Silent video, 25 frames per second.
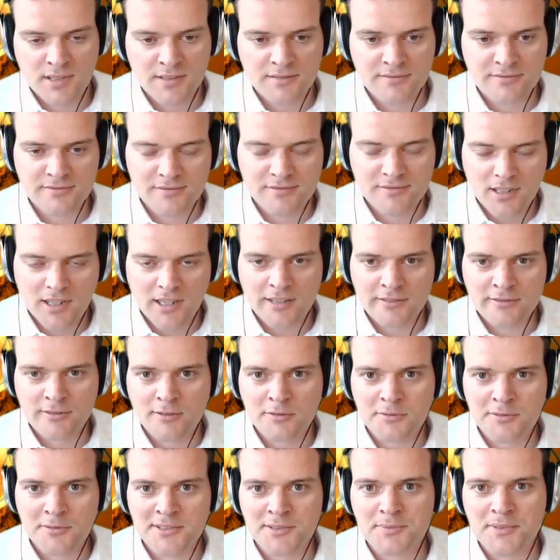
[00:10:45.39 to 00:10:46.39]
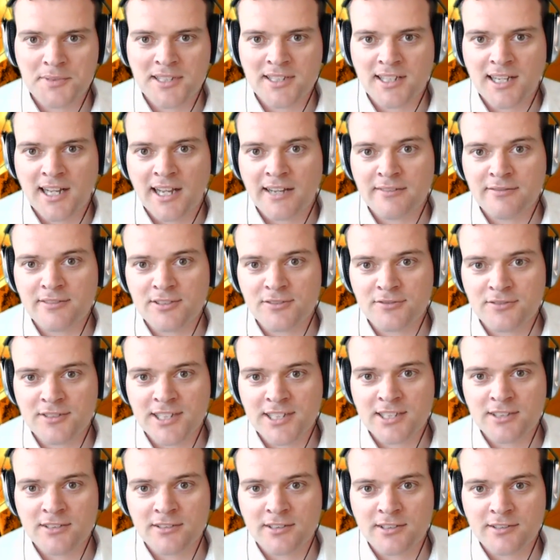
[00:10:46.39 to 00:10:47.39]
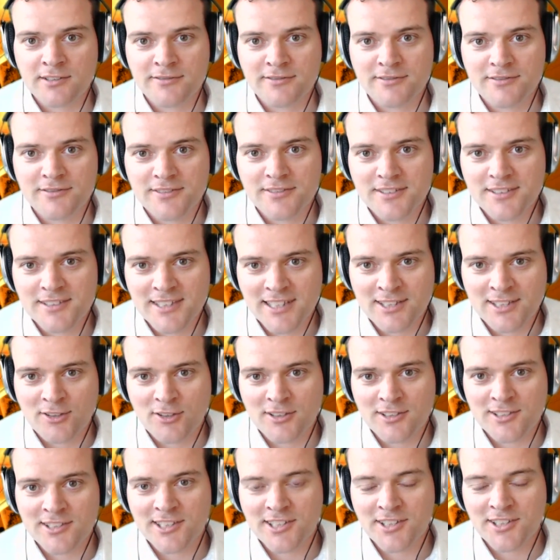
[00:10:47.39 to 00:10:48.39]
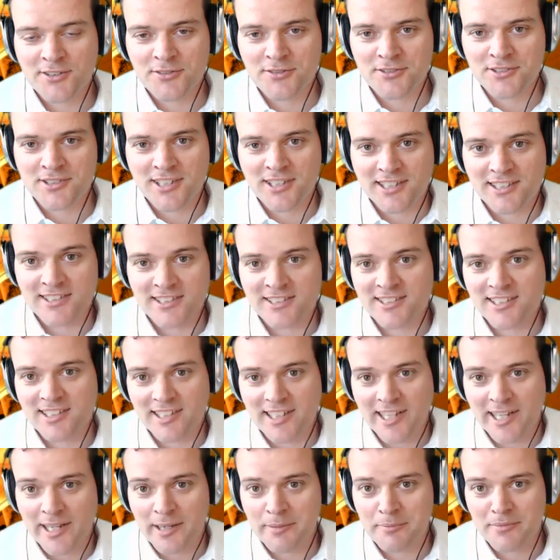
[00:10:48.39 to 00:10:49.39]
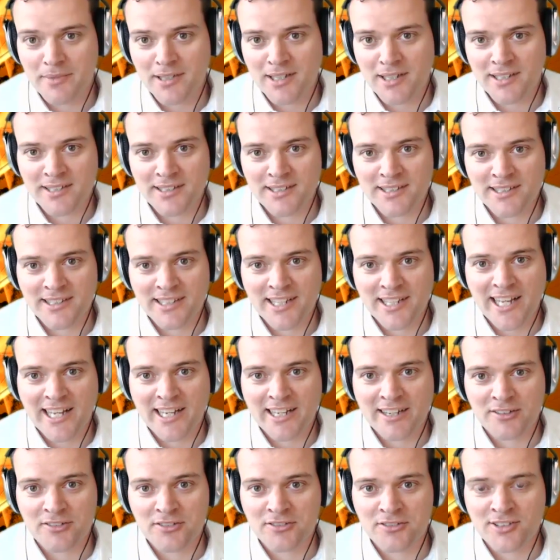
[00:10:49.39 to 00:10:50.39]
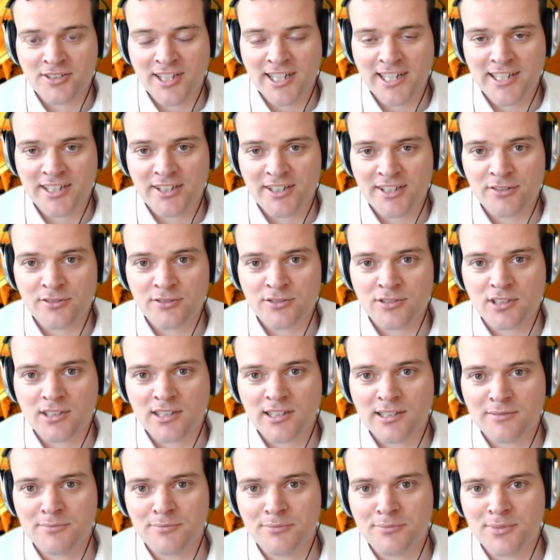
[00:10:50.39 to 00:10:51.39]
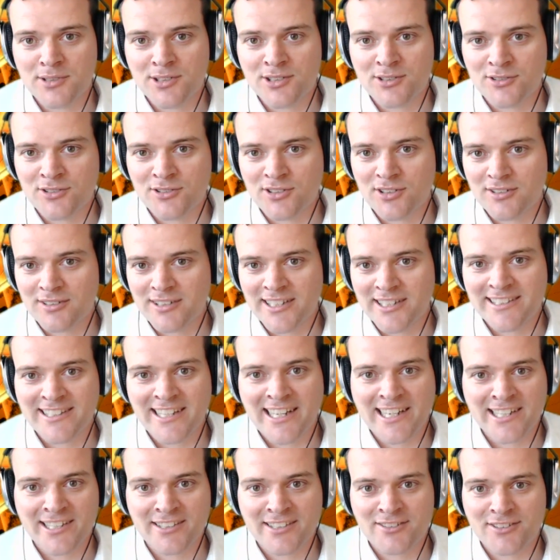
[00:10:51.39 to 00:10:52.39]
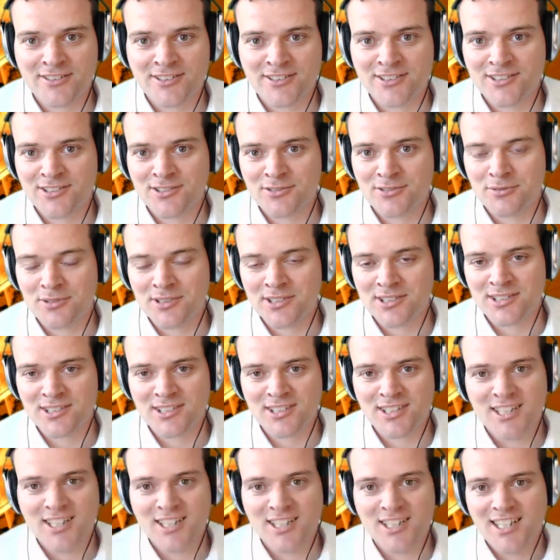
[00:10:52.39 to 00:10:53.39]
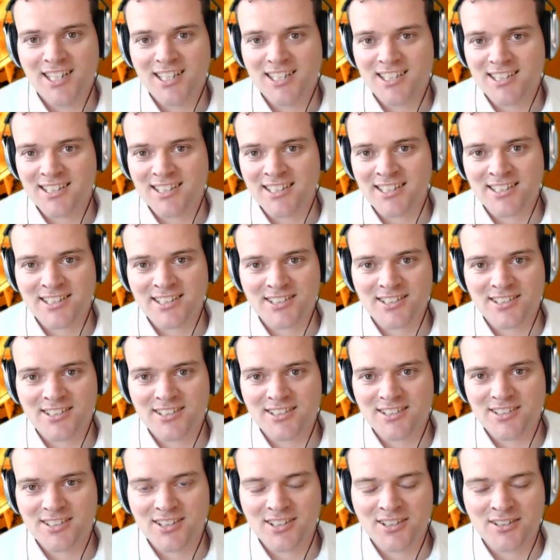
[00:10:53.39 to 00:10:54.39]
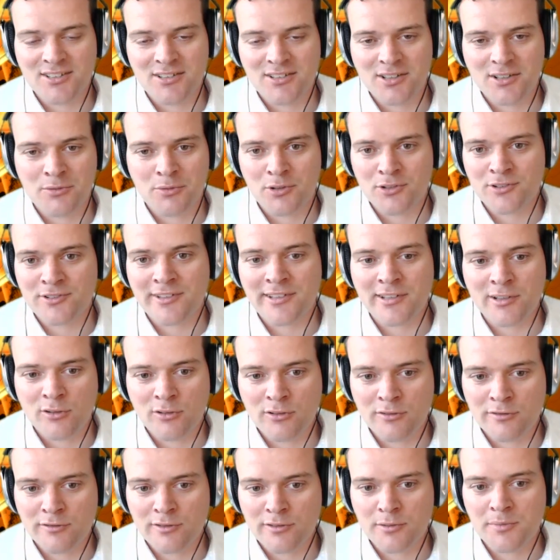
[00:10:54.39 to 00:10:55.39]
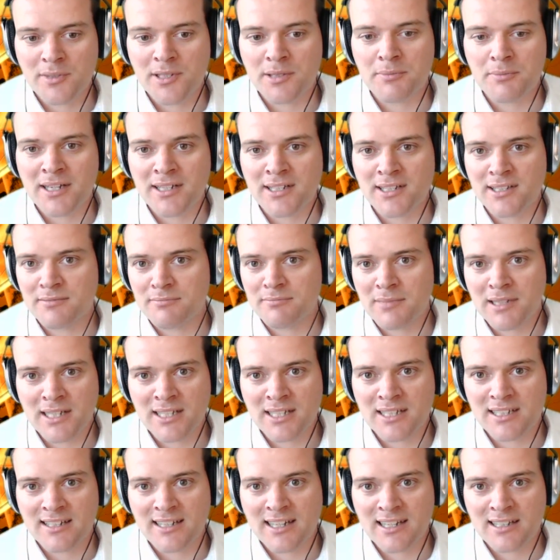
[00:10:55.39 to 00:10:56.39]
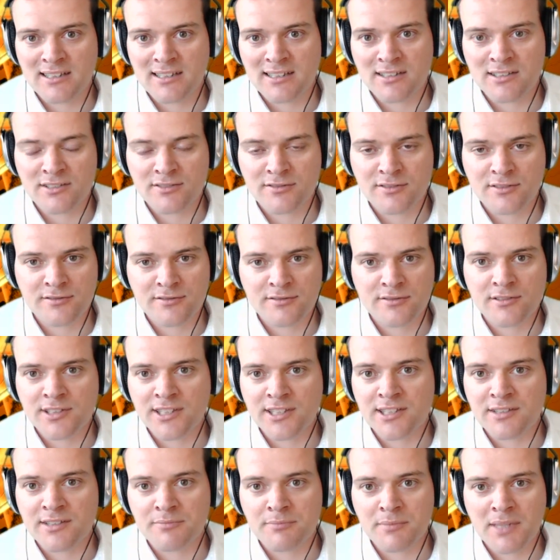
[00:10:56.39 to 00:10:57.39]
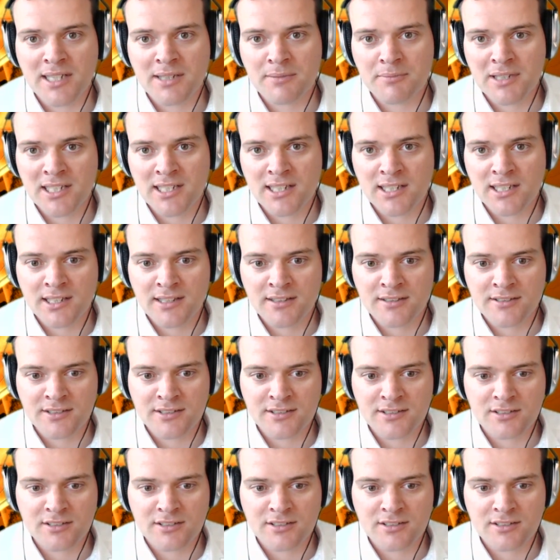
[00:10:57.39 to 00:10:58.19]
I've always been an avid reader of technology news, and I still am. I hang out on Hacker News a lot, but also like TechCrunch was like a watering hole for me back in the Netherlands for many years.